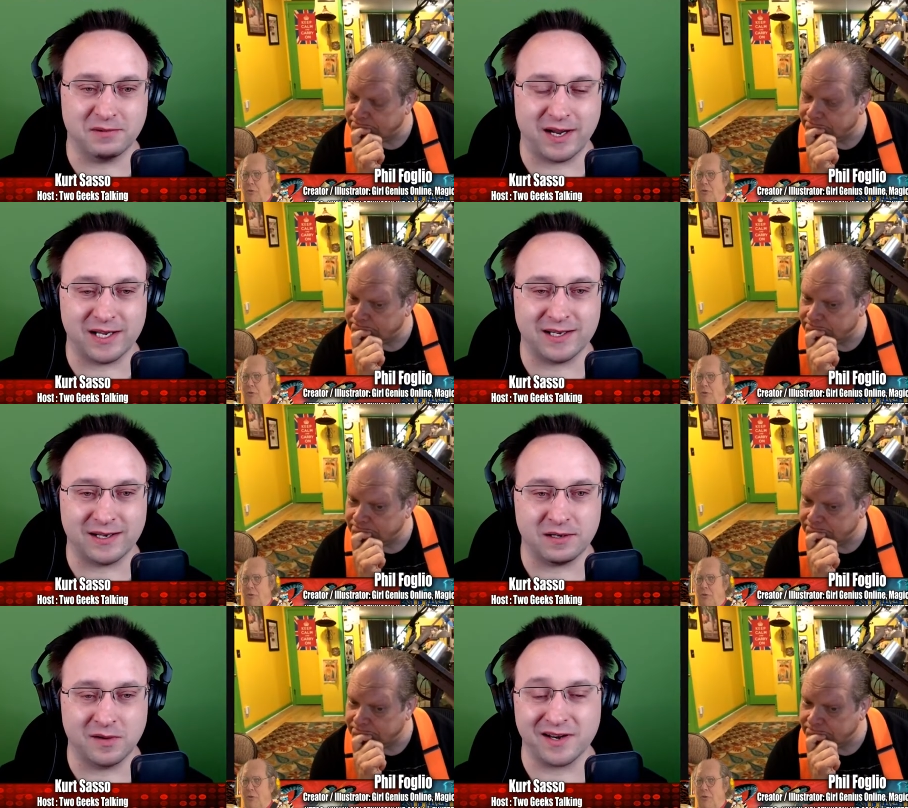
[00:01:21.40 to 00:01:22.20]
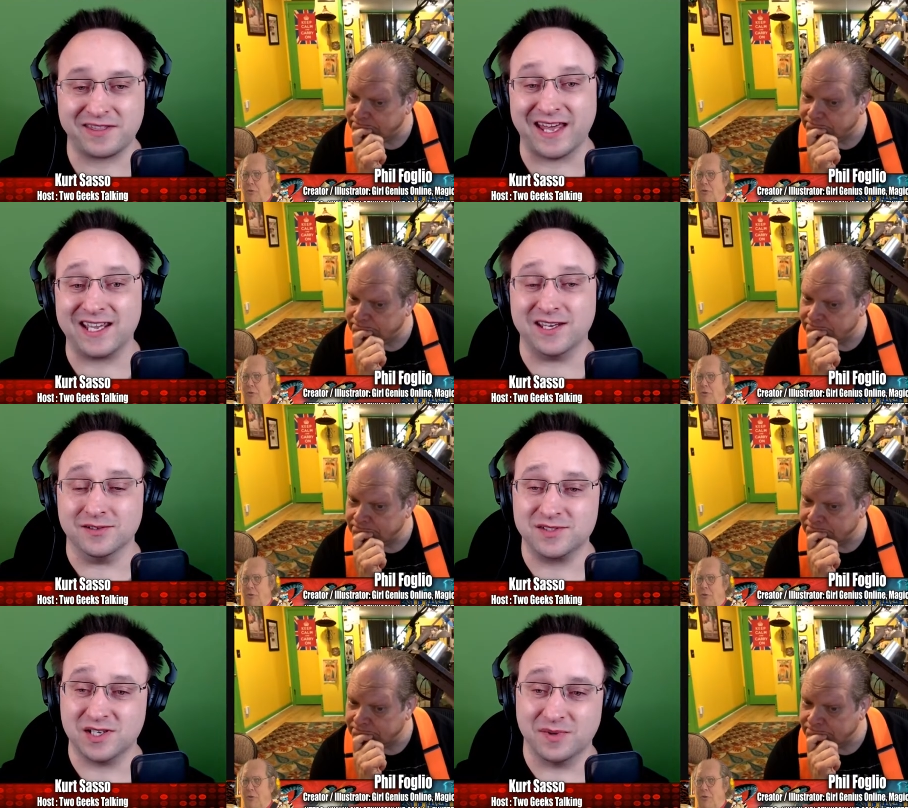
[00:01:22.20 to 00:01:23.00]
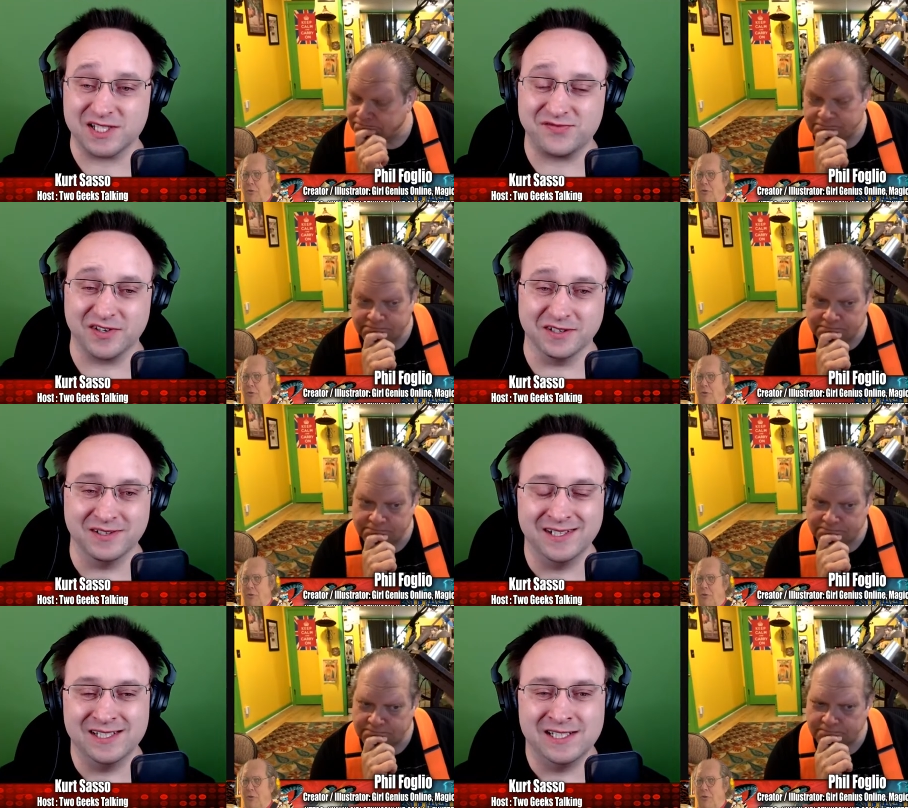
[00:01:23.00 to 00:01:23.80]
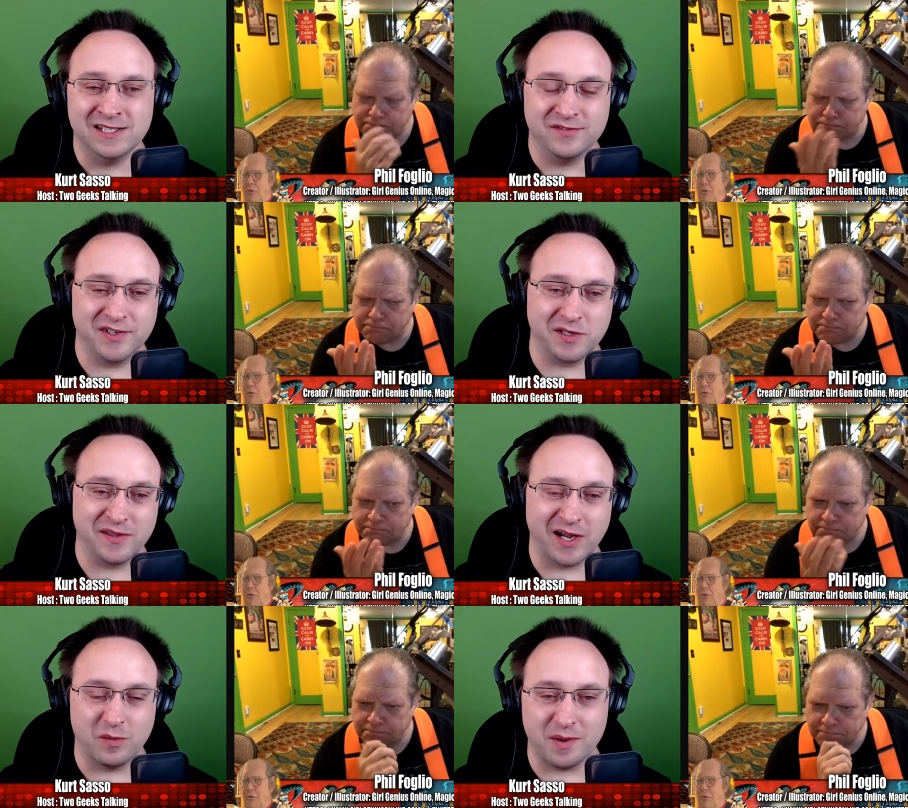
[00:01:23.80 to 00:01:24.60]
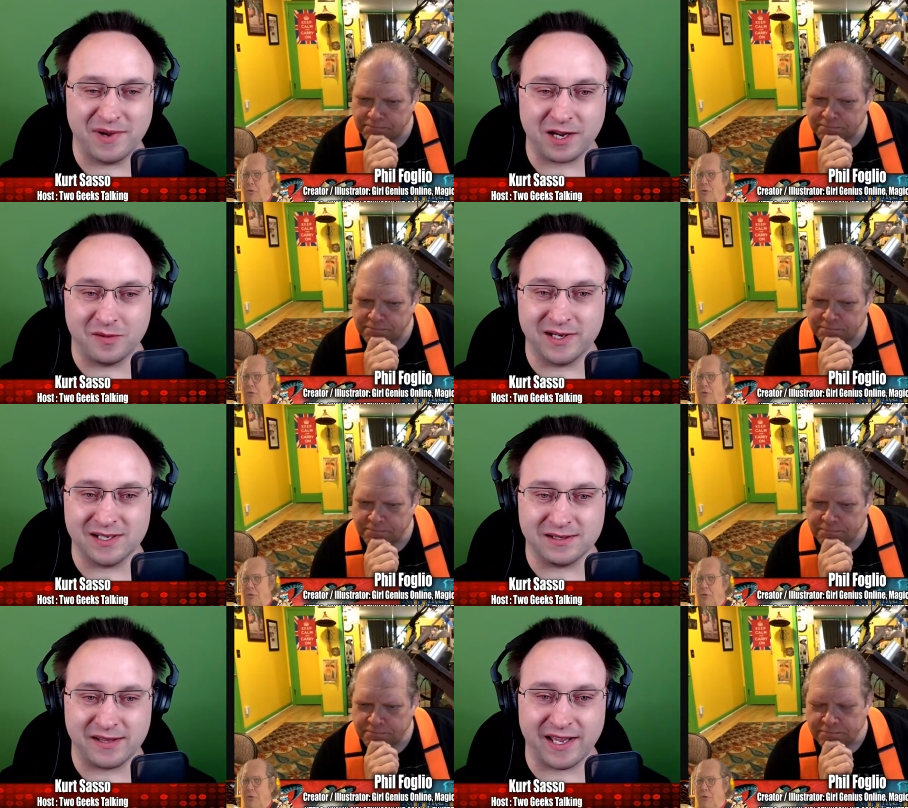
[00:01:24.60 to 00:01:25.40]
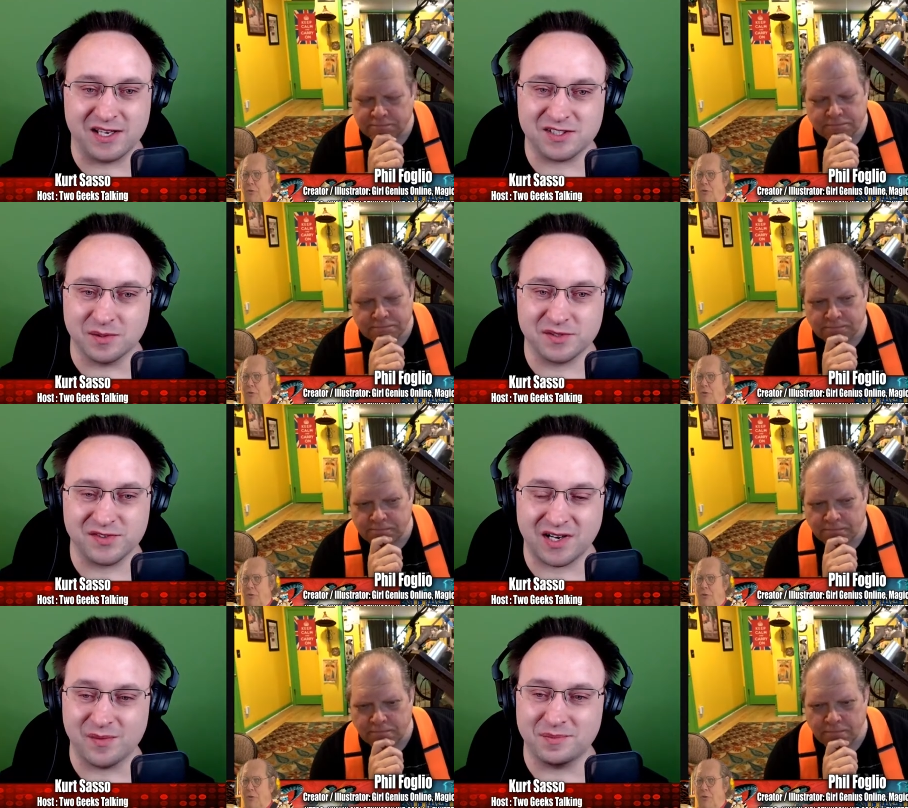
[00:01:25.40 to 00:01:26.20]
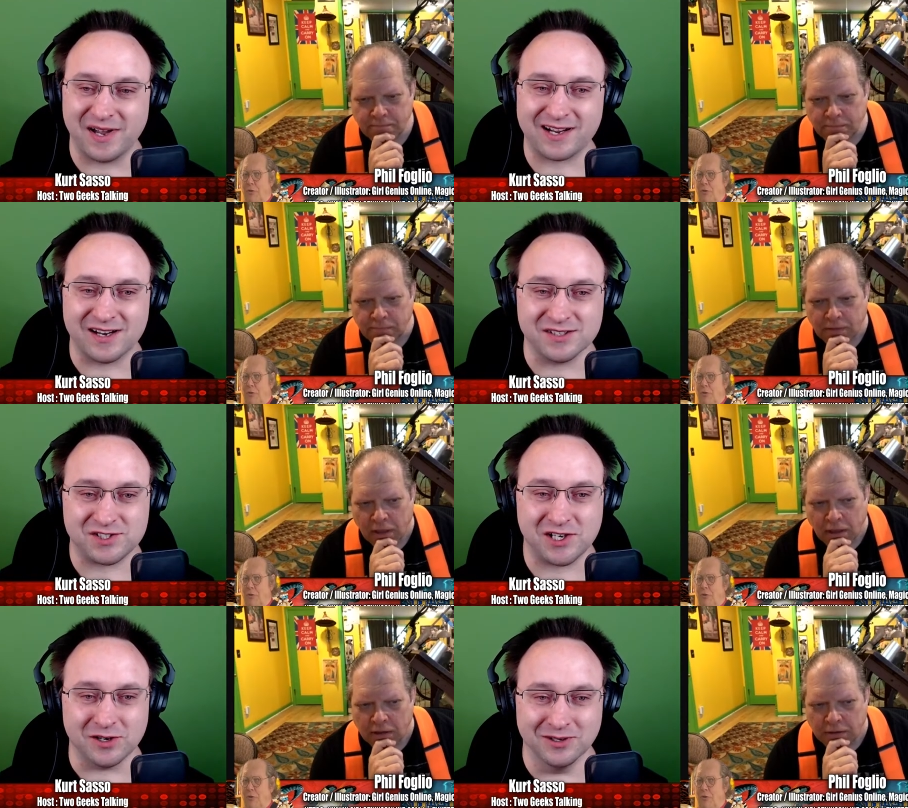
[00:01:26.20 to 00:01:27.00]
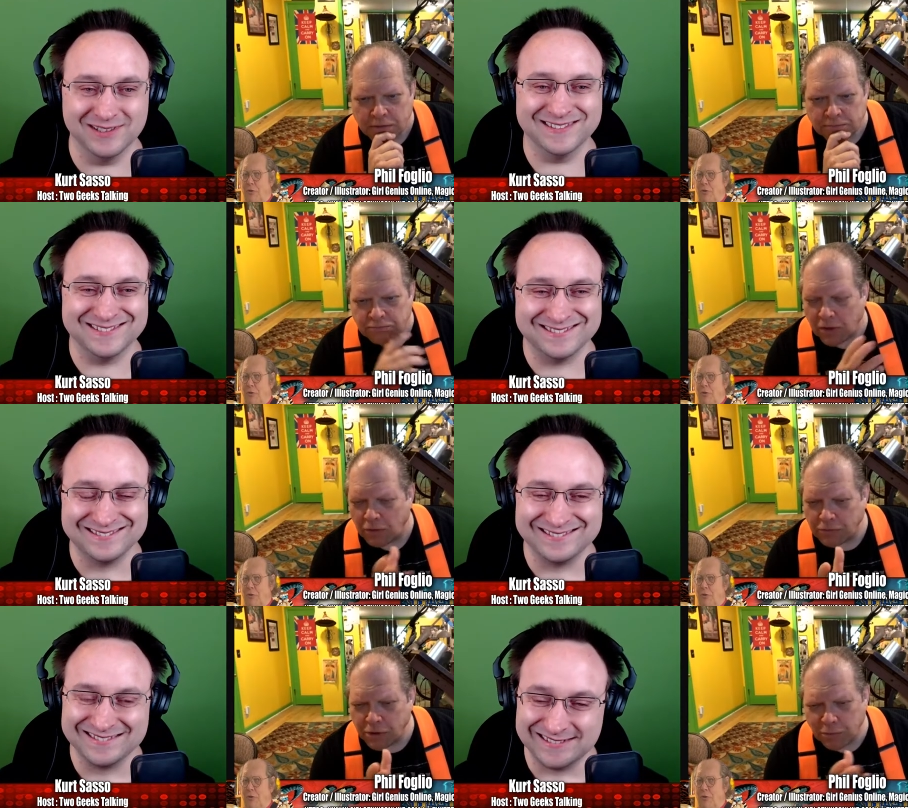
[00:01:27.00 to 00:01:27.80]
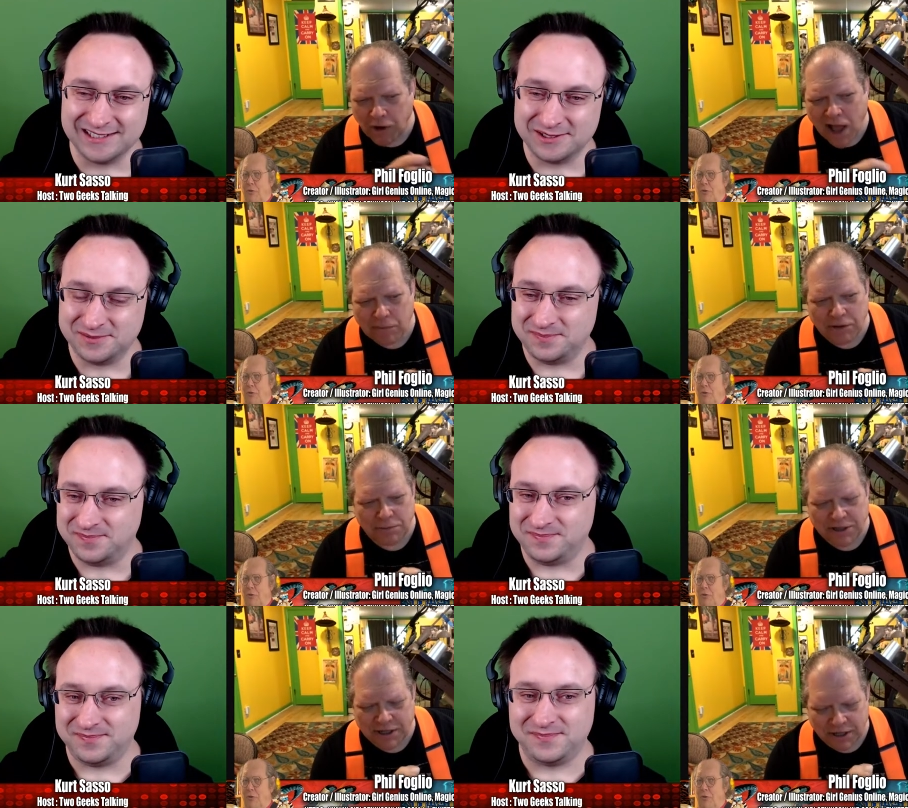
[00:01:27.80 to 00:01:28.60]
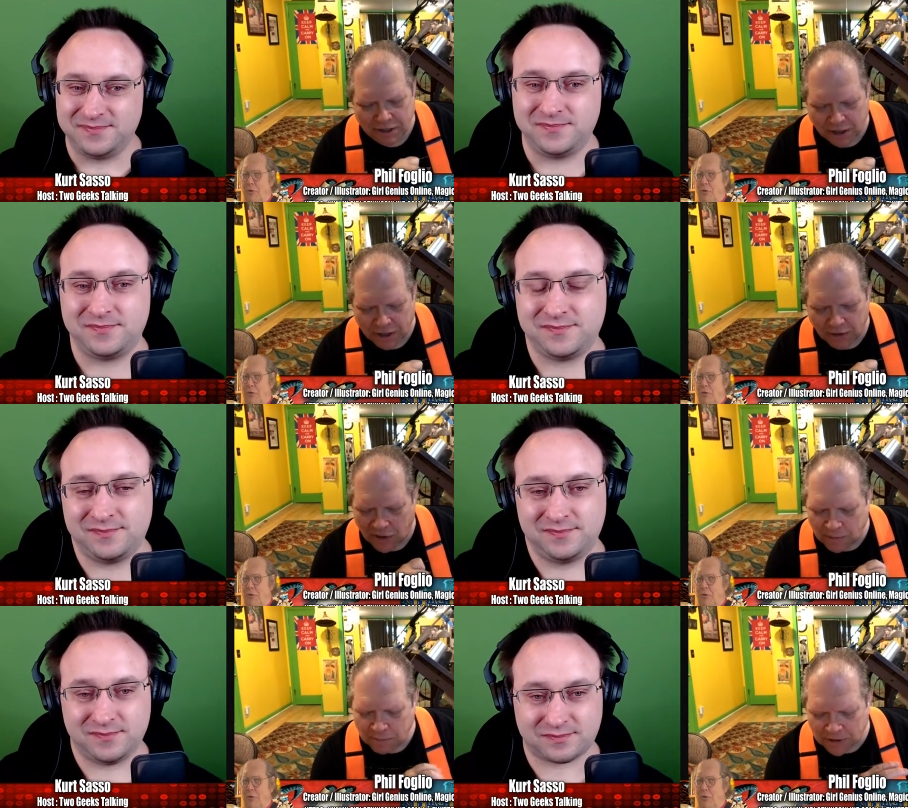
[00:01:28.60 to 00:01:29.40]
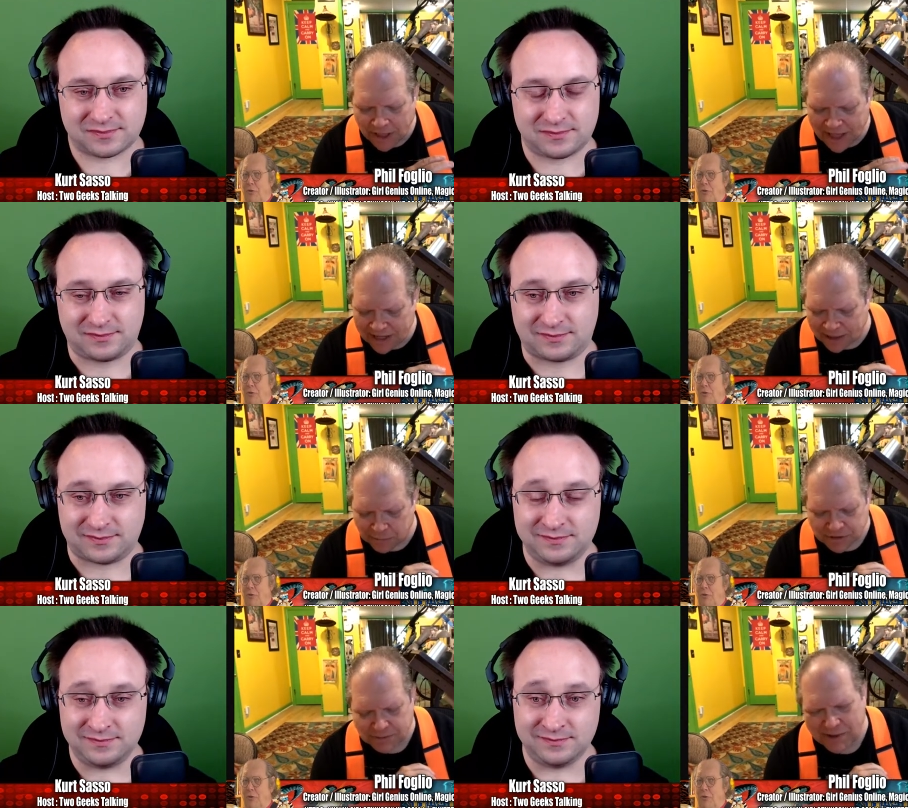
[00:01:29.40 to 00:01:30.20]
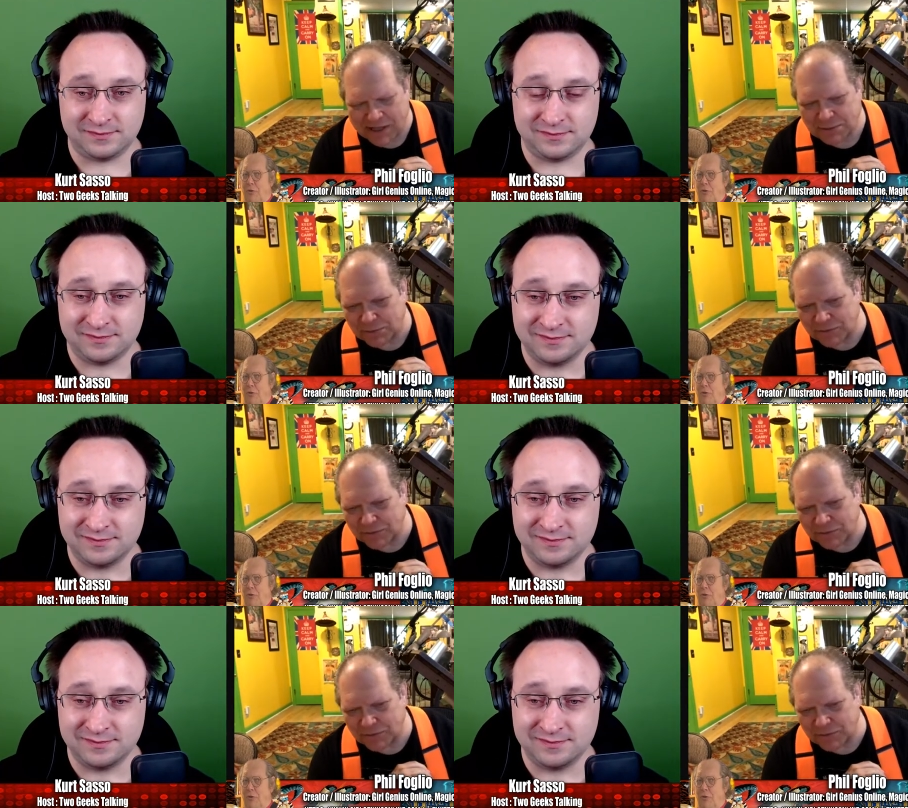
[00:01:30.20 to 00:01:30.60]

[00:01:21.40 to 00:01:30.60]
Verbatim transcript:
Speaker 1: I, I want to thank you so much for for doing that way back when, and thank you so much for coming back on the show.
Speaker 2: Oh, no problem. I, you know, I'm glad I'm responsible for